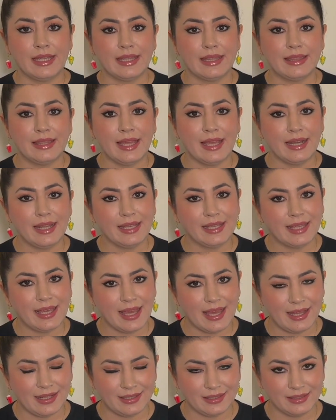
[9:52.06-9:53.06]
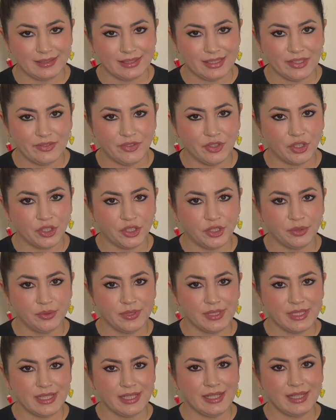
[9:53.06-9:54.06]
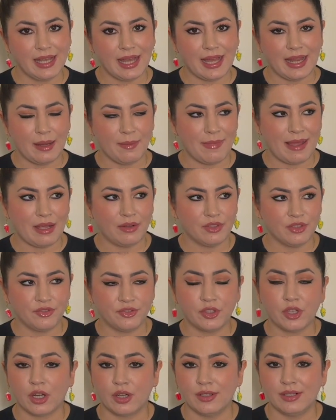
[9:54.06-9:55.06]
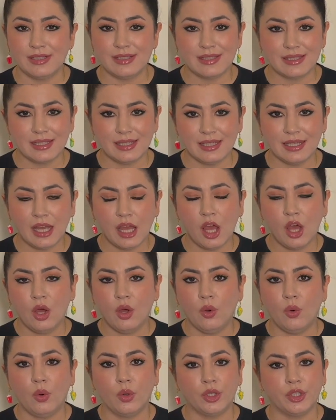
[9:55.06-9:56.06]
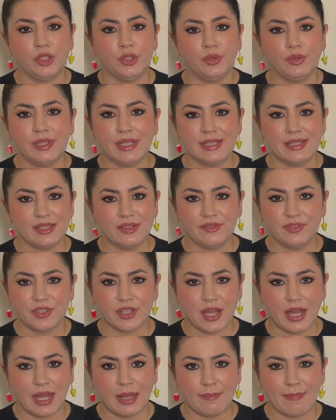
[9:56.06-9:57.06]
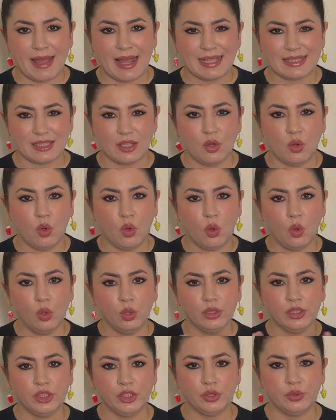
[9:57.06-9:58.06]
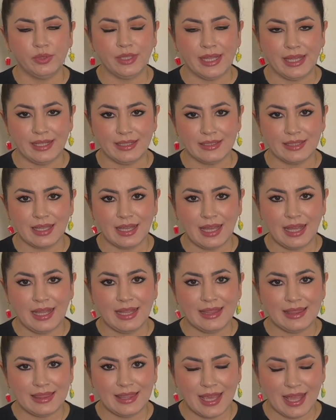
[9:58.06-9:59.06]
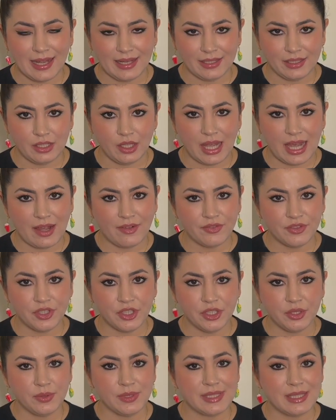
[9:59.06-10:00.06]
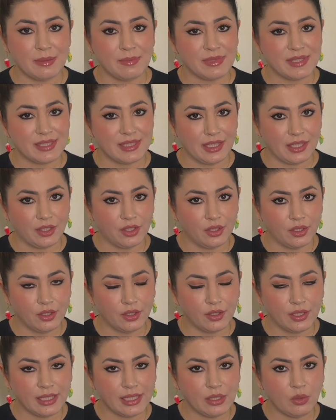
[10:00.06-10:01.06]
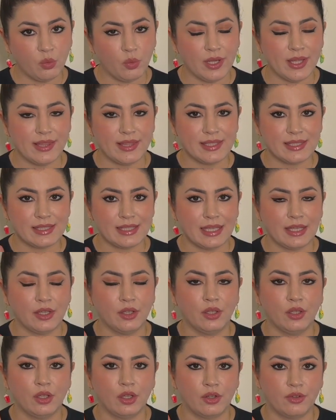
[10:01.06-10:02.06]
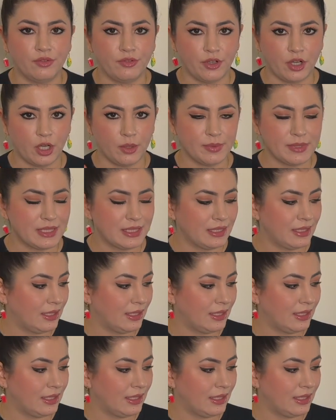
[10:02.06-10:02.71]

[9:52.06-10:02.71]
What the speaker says: Then again, if you're using an amount of currency or units of time as a whole unit, then you have to use them singularly with singular verbs.